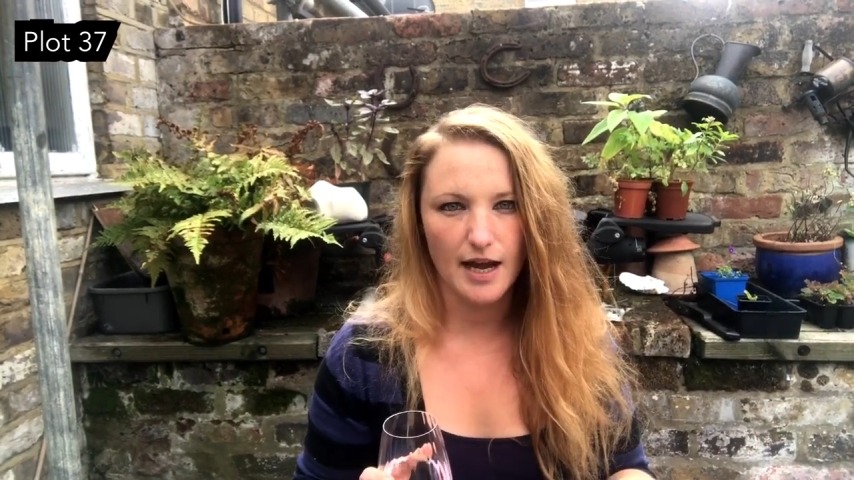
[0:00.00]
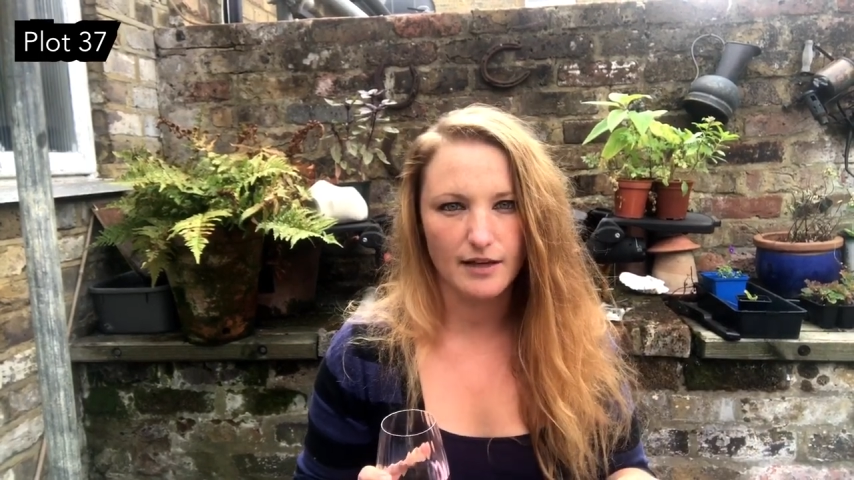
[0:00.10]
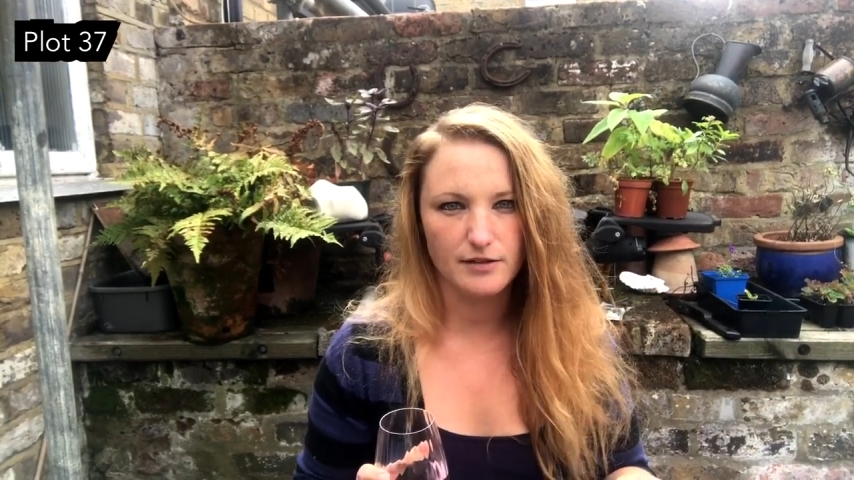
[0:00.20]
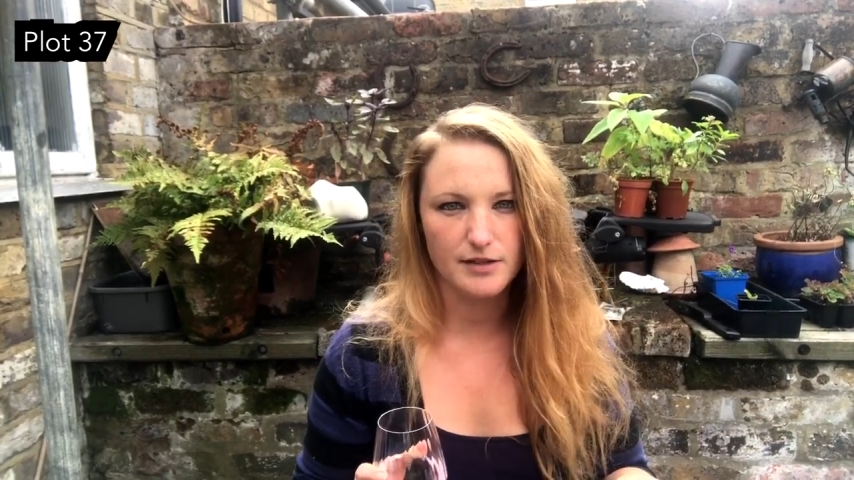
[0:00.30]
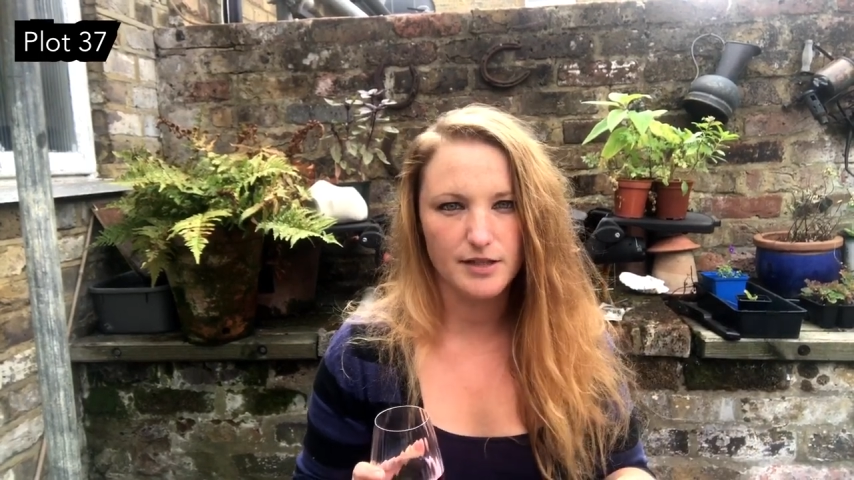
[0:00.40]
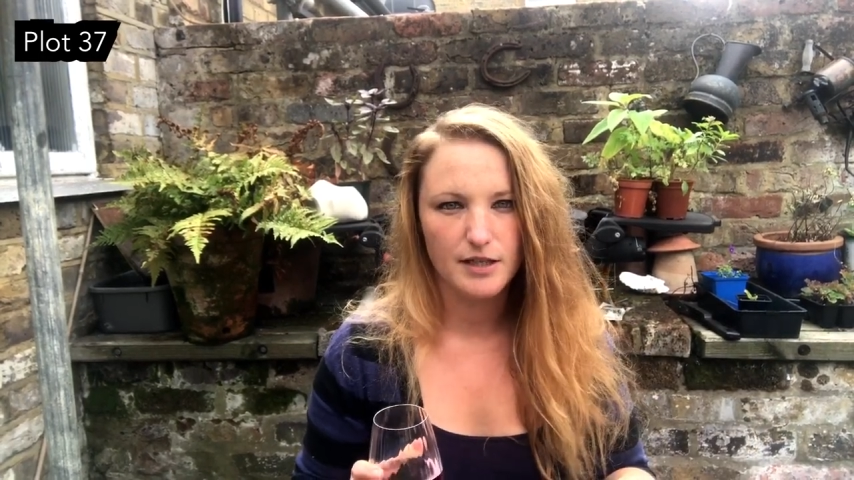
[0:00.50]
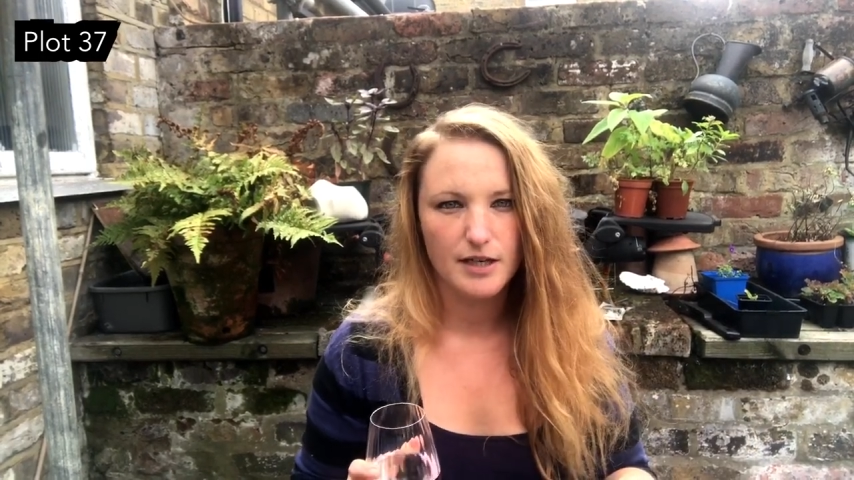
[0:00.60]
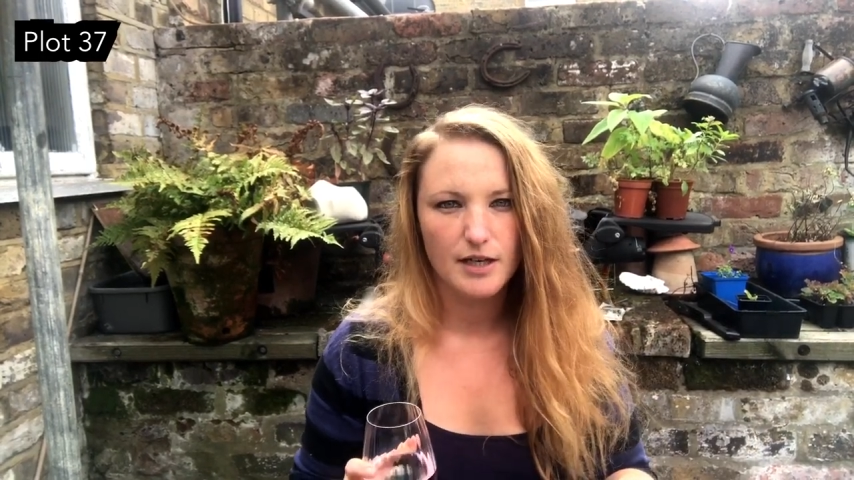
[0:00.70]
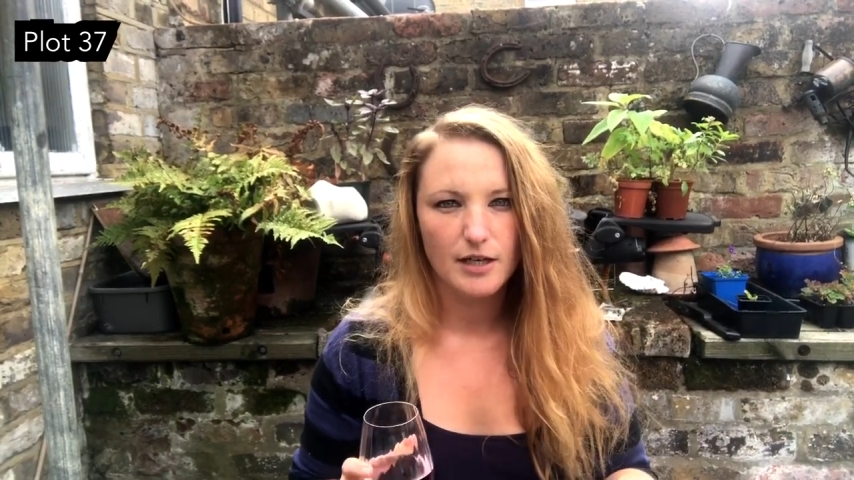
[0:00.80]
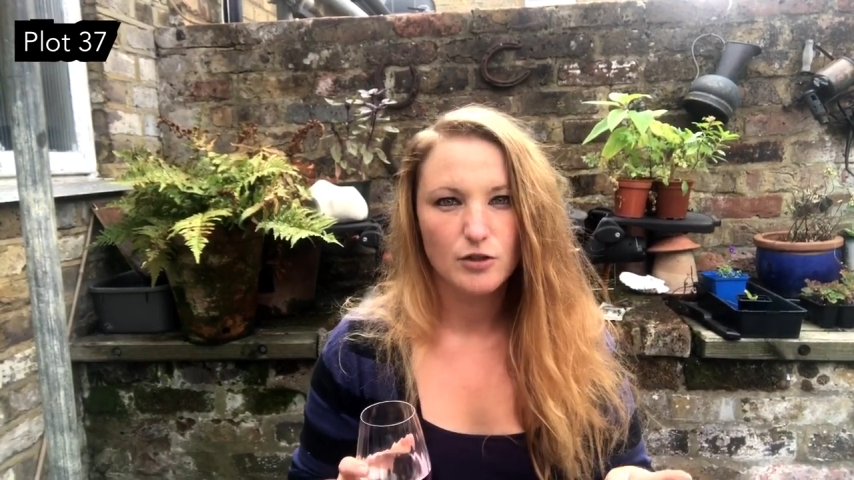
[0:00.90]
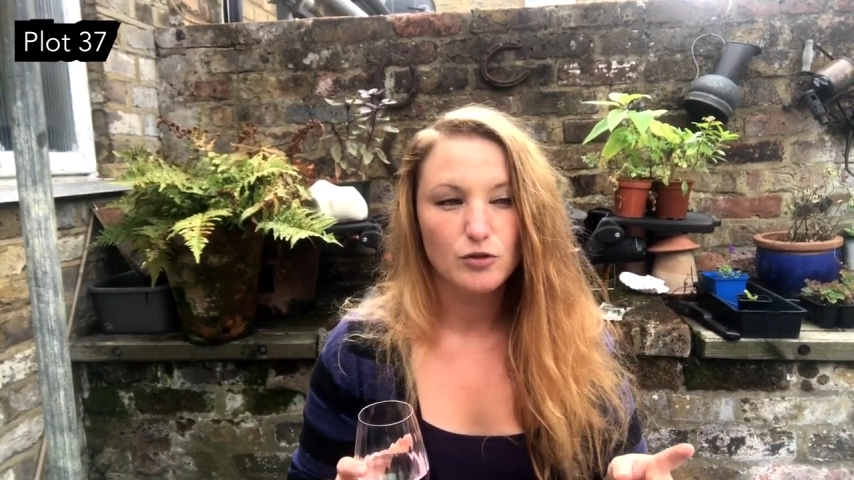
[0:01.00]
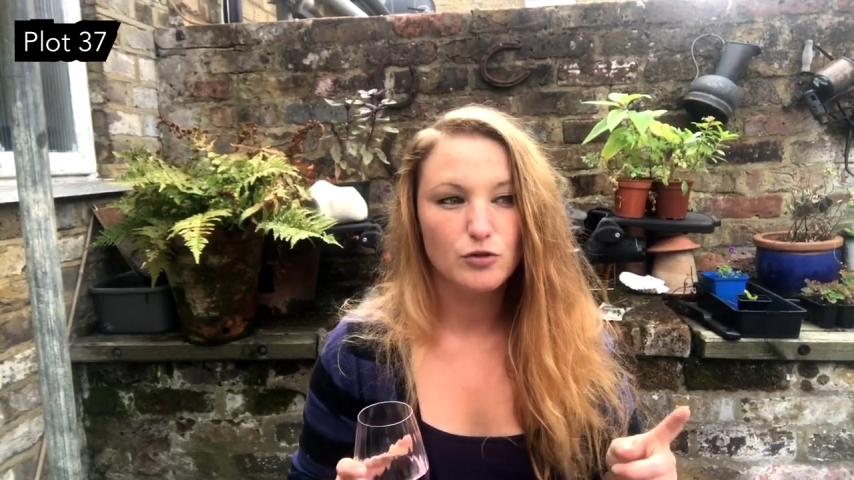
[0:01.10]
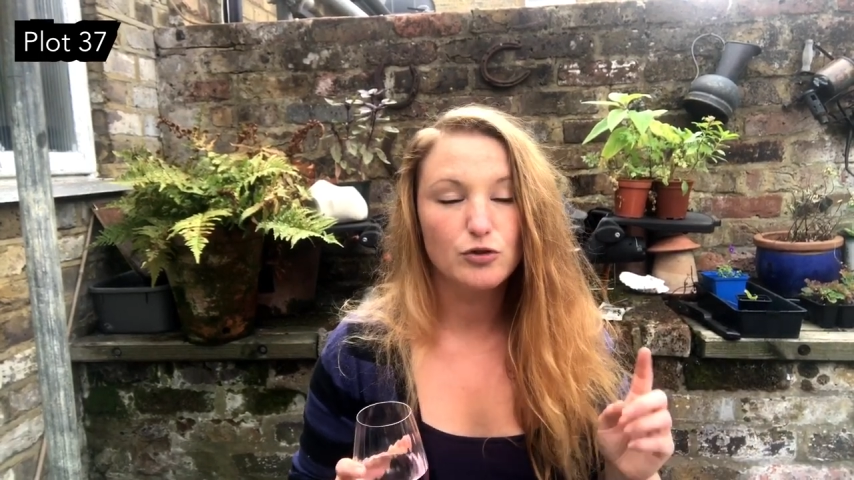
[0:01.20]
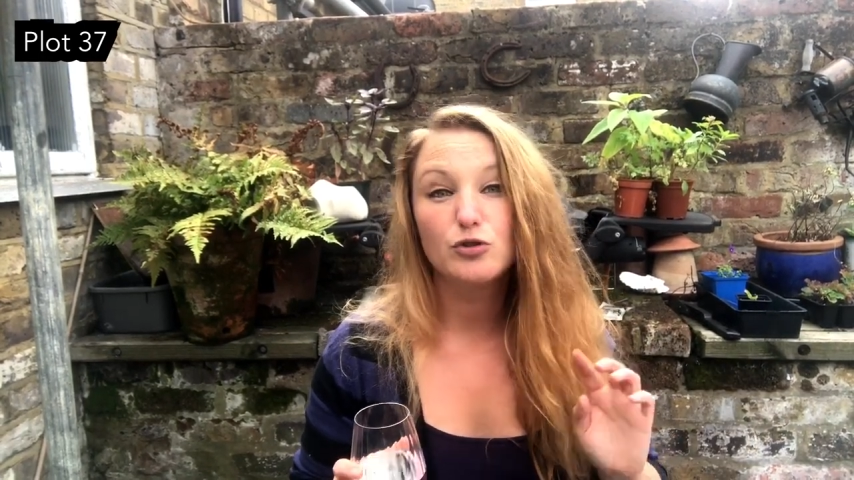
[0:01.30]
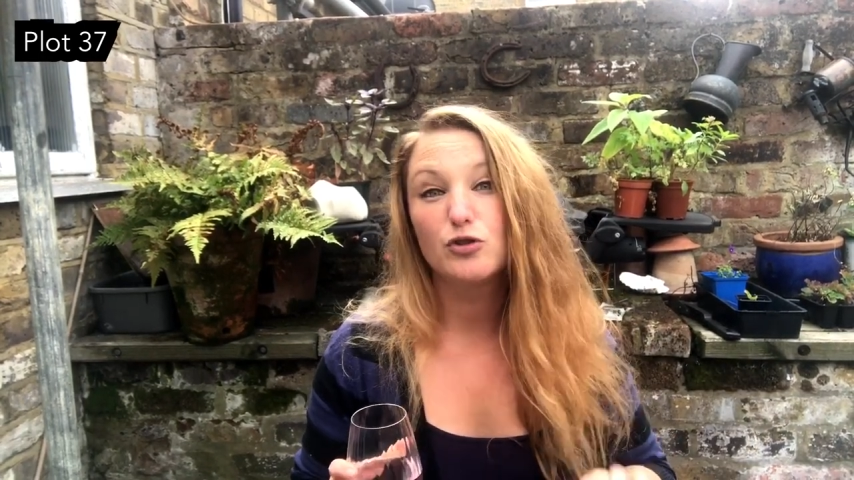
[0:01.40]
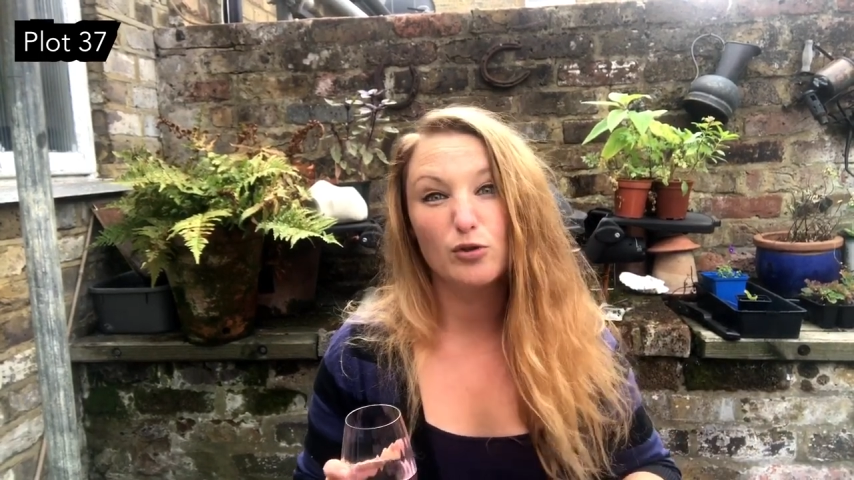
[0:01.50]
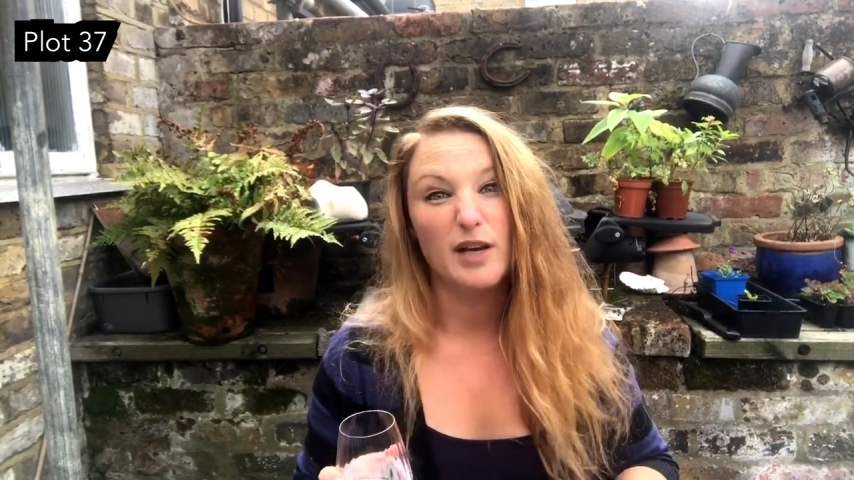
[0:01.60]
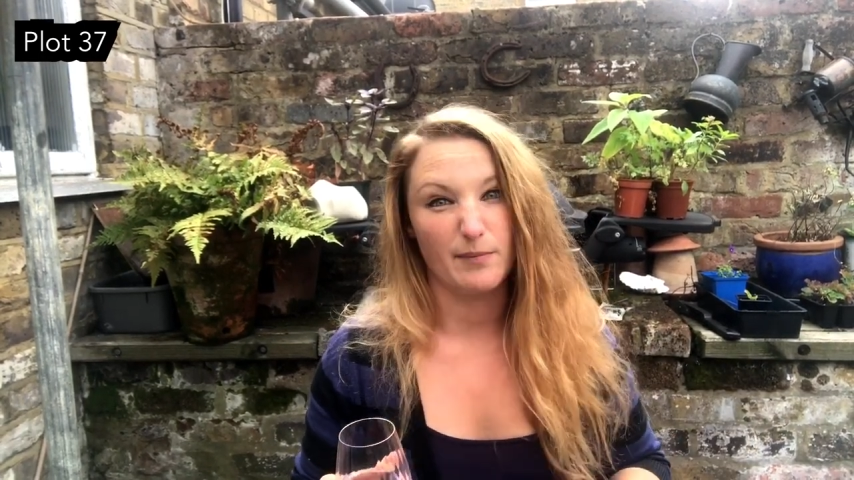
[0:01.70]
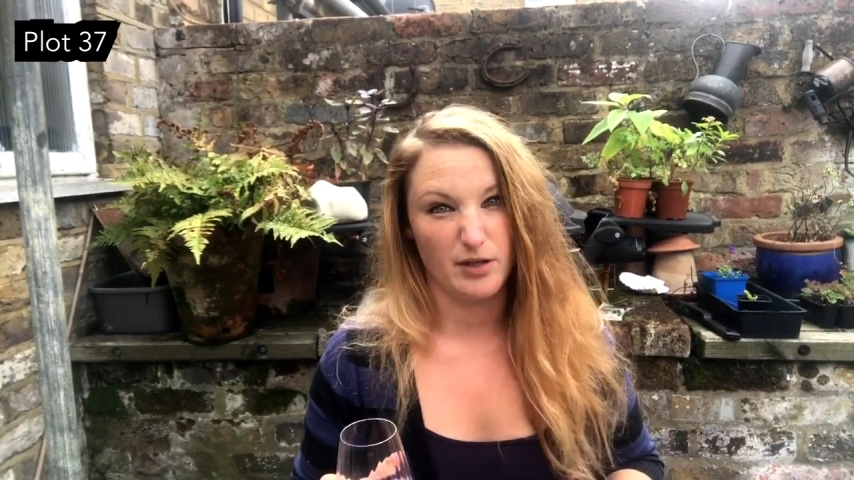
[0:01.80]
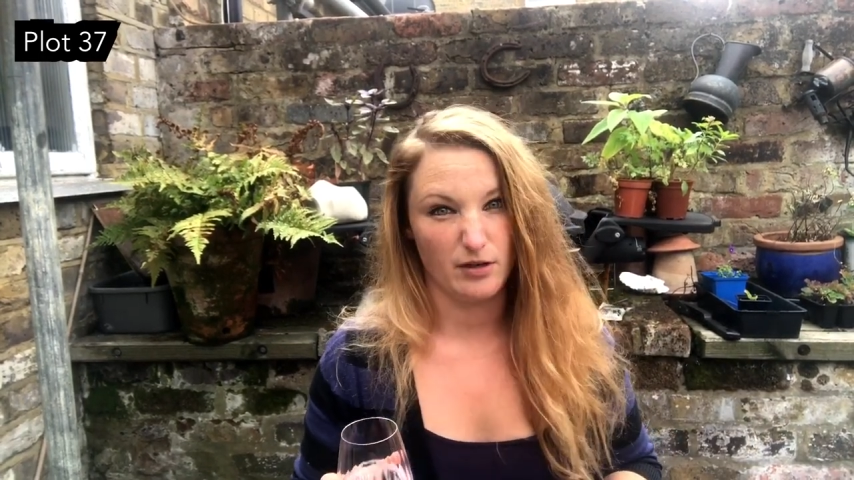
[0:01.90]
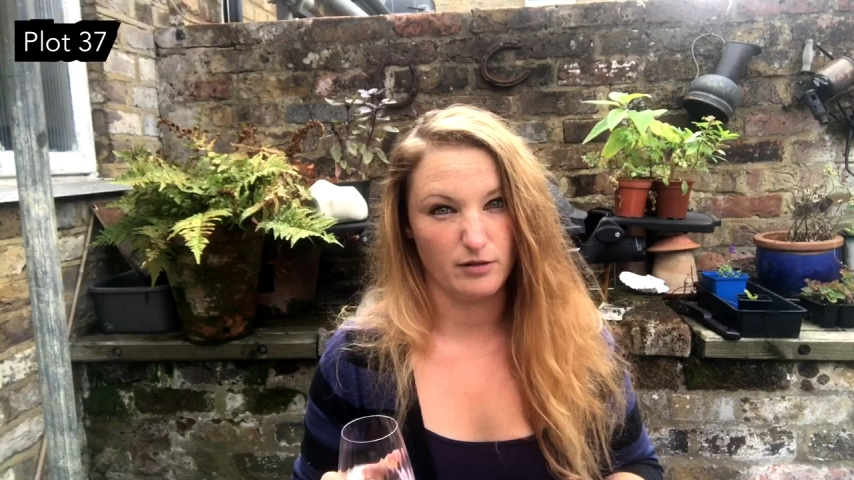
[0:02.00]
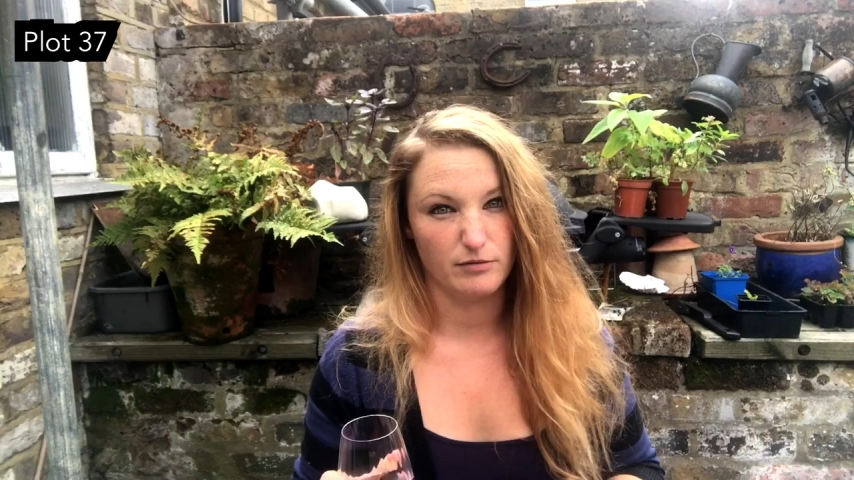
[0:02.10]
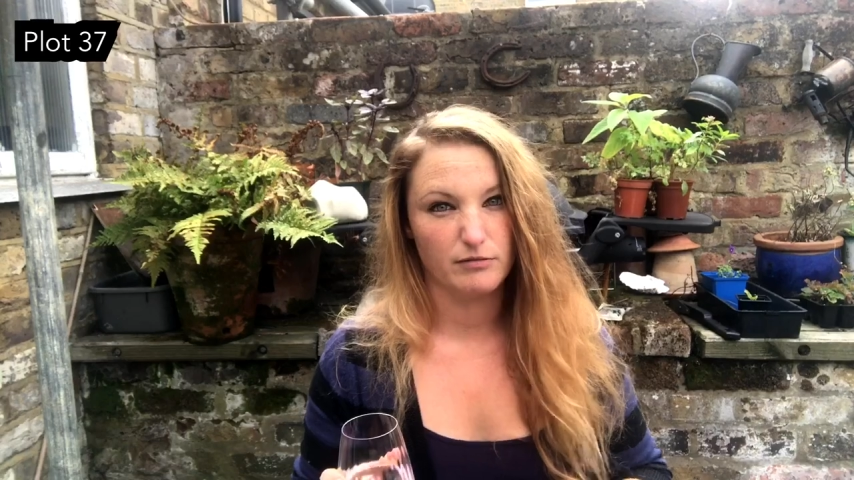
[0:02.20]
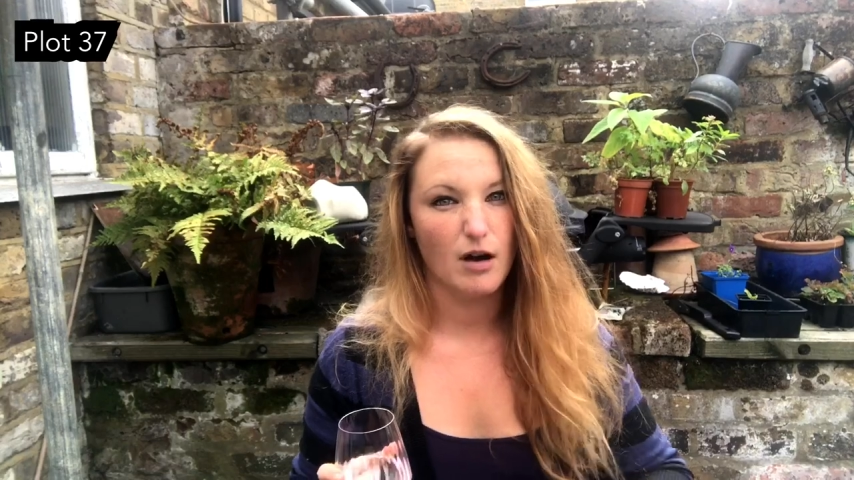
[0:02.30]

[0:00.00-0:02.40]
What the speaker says: and do let me know.